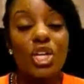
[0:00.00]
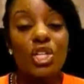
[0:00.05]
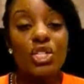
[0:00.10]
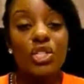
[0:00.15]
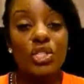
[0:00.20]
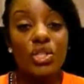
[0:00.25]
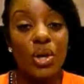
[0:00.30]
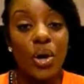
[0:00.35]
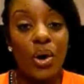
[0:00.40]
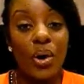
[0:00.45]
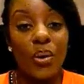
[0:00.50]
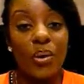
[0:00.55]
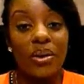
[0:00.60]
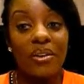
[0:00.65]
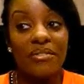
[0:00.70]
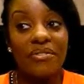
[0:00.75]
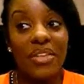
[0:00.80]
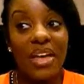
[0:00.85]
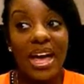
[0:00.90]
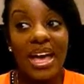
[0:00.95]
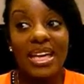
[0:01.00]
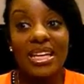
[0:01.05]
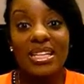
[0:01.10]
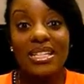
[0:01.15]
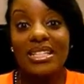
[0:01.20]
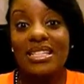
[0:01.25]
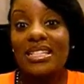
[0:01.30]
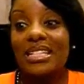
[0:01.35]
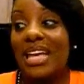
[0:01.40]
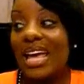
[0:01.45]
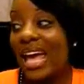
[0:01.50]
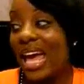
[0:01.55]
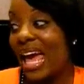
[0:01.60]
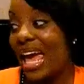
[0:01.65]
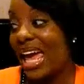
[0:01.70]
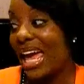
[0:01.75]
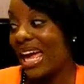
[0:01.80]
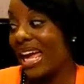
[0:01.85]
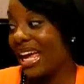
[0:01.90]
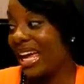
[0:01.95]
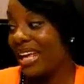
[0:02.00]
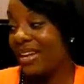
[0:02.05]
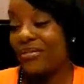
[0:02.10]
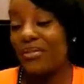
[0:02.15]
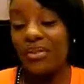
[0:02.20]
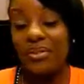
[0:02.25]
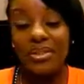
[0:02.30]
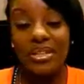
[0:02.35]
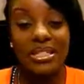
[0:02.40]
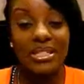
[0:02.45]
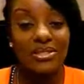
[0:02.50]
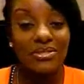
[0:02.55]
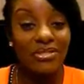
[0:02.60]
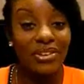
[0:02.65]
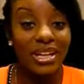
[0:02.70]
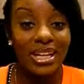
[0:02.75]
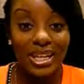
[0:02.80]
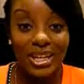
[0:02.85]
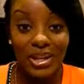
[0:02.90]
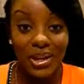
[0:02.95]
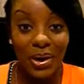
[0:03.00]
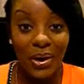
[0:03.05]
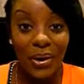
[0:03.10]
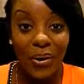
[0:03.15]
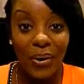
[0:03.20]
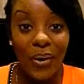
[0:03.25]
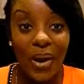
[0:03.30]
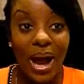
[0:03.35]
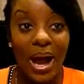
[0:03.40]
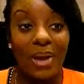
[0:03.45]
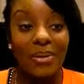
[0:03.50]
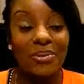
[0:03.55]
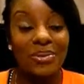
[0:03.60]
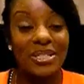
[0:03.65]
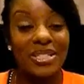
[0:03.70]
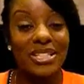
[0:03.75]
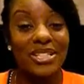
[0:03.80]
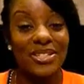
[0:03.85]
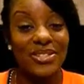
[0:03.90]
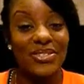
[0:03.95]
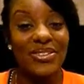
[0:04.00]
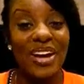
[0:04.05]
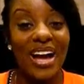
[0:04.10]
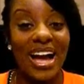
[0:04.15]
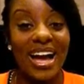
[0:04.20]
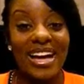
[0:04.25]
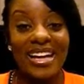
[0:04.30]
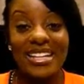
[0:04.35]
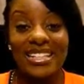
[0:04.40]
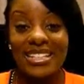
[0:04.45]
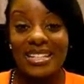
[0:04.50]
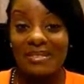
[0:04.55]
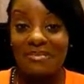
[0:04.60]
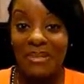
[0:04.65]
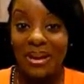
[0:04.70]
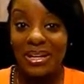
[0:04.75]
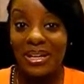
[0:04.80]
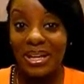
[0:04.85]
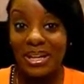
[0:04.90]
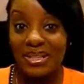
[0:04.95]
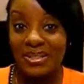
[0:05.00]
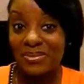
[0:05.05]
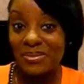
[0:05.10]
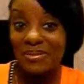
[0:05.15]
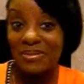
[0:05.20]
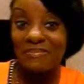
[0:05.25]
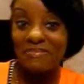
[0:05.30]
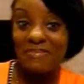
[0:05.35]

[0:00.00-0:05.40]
So if that is it for this video, I will see you guys in my next one.